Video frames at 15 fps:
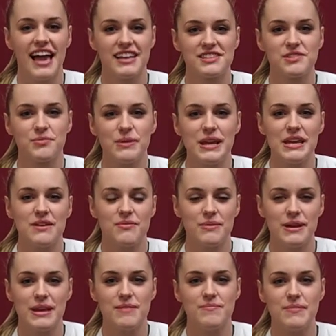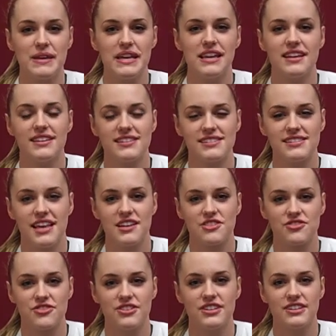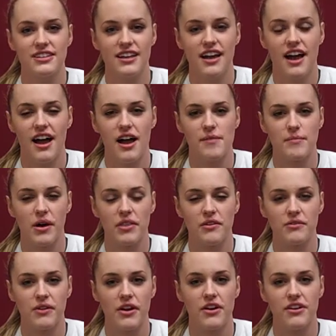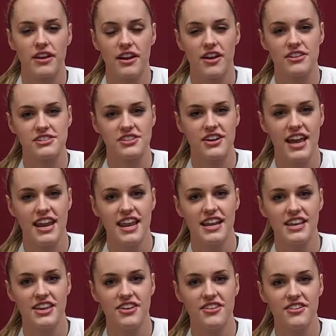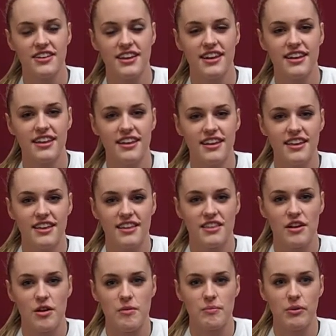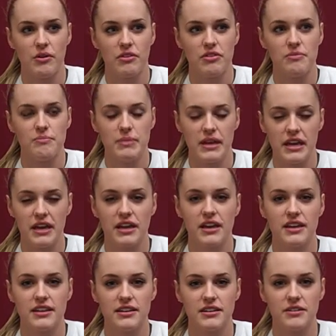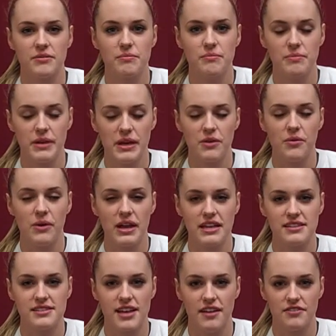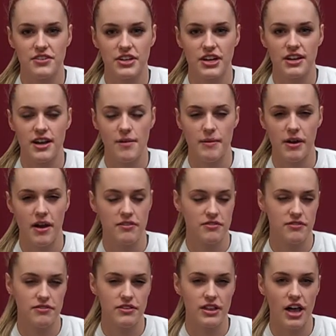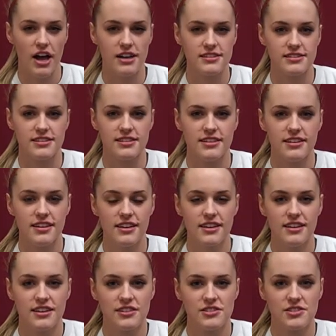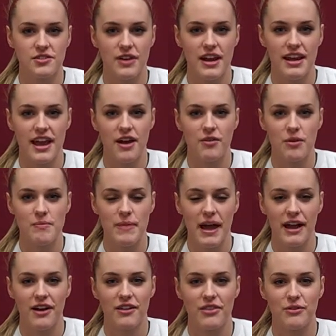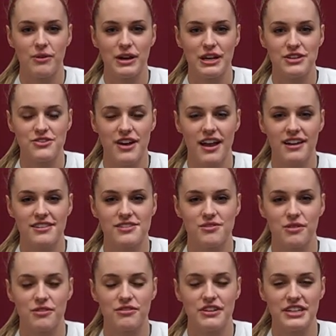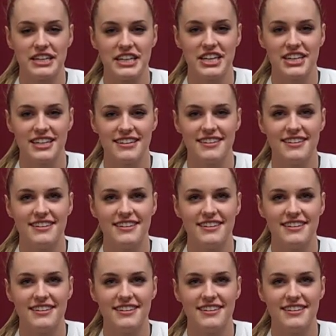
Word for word: last week we beat Central um, on the road and also NNU, and they were both big, big wins after coming off of a loss. And so right now we're back on the winning track, so we're feeling good.